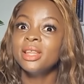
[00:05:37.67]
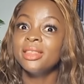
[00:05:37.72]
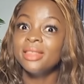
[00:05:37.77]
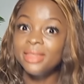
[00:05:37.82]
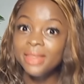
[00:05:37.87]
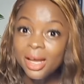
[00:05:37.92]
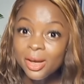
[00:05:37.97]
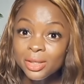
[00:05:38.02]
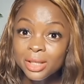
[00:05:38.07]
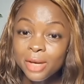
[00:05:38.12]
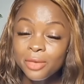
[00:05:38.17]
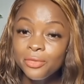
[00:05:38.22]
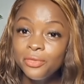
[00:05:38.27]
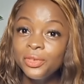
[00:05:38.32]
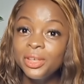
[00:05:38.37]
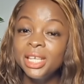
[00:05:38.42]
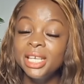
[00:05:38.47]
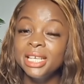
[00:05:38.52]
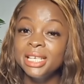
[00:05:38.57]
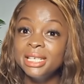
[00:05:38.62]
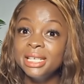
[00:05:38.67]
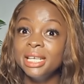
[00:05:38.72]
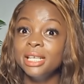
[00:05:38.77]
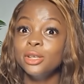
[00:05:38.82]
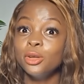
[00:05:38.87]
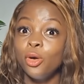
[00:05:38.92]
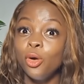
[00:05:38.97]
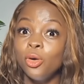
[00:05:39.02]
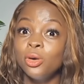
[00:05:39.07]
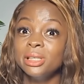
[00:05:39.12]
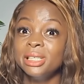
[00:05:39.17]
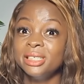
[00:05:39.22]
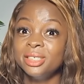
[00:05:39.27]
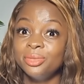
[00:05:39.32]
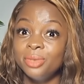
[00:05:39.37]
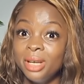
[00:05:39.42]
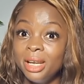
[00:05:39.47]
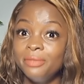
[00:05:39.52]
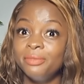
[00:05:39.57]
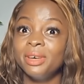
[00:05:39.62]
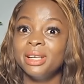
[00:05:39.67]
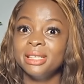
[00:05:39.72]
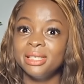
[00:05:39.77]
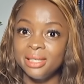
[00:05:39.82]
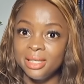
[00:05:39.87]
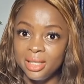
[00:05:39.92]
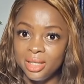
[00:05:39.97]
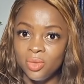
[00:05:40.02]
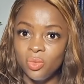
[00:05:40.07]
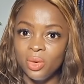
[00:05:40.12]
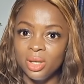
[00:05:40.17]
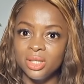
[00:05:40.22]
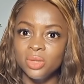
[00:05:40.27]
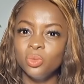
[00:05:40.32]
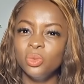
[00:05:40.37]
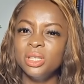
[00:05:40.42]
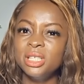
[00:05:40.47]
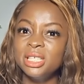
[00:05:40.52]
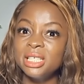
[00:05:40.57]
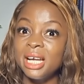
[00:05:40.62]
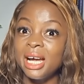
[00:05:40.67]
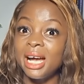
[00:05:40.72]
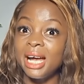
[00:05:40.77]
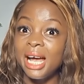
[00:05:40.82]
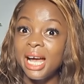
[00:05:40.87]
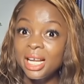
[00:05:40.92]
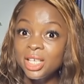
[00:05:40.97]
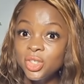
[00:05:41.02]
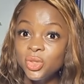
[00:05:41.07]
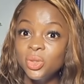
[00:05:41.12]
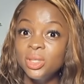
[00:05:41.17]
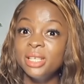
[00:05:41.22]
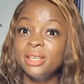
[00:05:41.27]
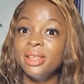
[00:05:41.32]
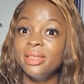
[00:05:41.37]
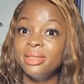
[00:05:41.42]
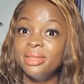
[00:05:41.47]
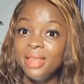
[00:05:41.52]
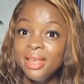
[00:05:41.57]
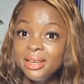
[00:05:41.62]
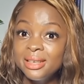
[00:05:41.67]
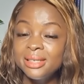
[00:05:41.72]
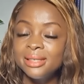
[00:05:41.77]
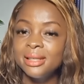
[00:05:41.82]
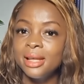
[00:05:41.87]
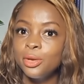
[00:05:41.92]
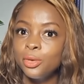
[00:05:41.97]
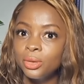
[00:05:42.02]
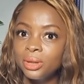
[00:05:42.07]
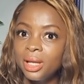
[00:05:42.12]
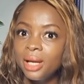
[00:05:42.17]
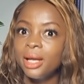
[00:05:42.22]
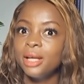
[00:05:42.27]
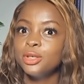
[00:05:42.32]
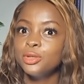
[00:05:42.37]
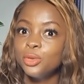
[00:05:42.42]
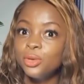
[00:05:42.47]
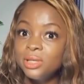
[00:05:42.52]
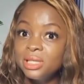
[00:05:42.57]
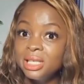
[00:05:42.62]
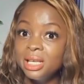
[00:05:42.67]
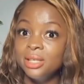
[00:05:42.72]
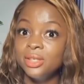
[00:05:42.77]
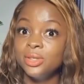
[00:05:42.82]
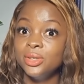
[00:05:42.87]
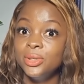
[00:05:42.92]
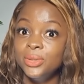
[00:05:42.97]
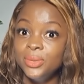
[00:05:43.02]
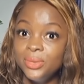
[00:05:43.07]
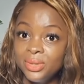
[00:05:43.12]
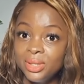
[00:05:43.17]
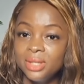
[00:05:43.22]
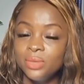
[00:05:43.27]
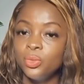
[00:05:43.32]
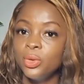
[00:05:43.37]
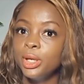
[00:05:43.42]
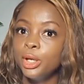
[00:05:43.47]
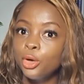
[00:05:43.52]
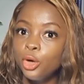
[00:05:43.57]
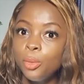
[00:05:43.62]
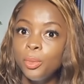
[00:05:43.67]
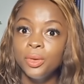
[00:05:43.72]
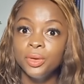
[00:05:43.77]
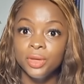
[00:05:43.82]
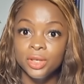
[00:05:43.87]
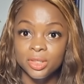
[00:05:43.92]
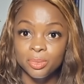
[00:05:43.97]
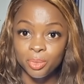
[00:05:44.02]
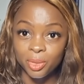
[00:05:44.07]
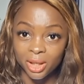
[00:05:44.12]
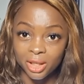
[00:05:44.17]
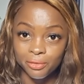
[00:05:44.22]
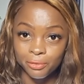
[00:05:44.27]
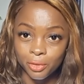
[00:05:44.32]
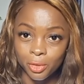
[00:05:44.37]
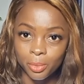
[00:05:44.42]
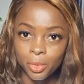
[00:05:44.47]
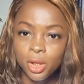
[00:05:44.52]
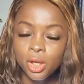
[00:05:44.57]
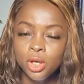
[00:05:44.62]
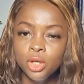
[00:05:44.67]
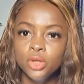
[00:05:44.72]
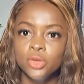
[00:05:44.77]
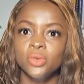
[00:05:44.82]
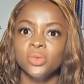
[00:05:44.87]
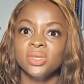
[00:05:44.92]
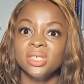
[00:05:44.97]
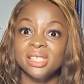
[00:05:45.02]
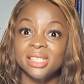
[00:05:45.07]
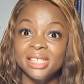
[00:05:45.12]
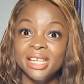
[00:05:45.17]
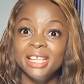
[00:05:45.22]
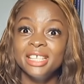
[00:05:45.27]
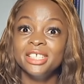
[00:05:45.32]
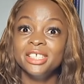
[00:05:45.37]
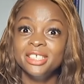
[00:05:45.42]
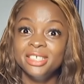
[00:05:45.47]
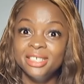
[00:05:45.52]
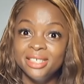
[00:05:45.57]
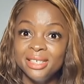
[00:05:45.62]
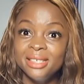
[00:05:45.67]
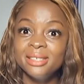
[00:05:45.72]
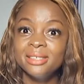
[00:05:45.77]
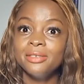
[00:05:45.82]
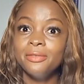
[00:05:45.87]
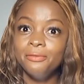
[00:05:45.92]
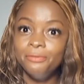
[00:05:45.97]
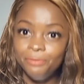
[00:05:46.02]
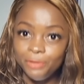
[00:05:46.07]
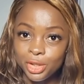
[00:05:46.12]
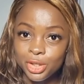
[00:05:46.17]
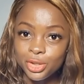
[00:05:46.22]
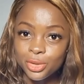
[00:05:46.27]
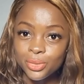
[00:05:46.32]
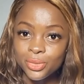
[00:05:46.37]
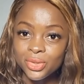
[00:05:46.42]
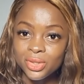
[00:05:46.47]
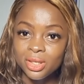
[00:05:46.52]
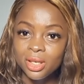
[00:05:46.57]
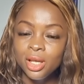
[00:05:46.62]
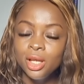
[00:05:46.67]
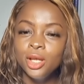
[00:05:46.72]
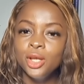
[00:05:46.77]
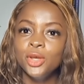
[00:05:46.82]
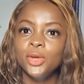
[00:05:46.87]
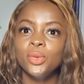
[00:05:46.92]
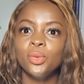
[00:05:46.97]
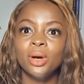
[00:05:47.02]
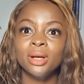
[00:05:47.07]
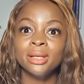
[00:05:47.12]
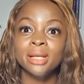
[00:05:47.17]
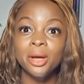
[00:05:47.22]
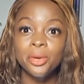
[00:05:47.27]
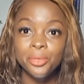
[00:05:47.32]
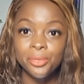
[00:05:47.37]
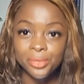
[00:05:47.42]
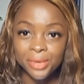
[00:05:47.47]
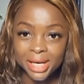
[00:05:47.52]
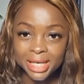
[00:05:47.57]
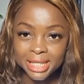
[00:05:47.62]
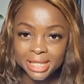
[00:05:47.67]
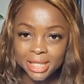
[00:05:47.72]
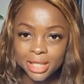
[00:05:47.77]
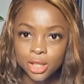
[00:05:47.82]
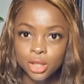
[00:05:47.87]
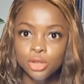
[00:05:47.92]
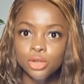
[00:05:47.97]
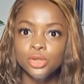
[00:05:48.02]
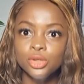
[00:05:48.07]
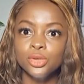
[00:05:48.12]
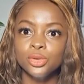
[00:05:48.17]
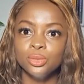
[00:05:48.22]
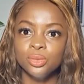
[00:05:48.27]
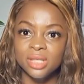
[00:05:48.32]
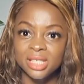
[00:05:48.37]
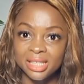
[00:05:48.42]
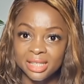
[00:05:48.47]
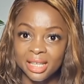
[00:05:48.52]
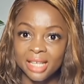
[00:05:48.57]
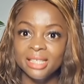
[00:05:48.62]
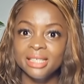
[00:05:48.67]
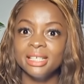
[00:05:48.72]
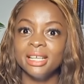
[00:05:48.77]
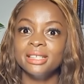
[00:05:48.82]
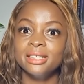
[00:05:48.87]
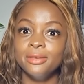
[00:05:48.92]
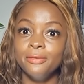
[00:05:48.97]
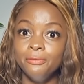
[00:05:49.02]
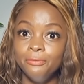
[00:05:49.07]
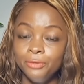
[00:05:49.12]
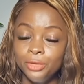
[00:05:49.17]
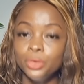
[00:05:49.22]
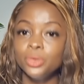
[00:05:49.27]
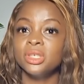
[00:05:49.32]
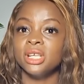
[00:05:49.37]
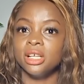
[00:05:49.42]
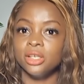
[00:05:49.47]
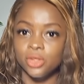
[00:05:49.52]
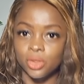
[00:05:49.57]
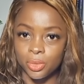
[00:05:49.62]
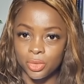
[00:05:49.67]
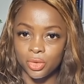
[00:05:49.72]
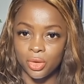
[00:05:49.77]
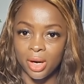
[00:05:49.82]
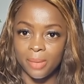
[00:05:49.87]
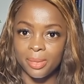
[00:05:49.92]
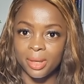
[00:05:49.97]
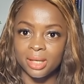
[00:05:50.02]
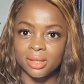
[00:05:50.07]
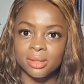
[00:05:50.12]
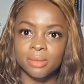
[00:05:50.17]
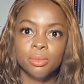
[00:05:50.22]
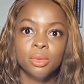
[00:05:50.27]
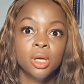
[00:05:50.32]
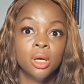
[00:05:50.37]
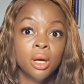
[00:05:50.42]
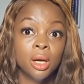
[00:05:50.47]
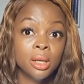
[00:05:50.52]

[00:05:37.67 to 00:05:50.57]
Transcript: Now that you've keyed in all these relevant keywords, which are actually the things that your target audience uses when they come on this platform to search these videos, you are now ready to start getting views and subscribers.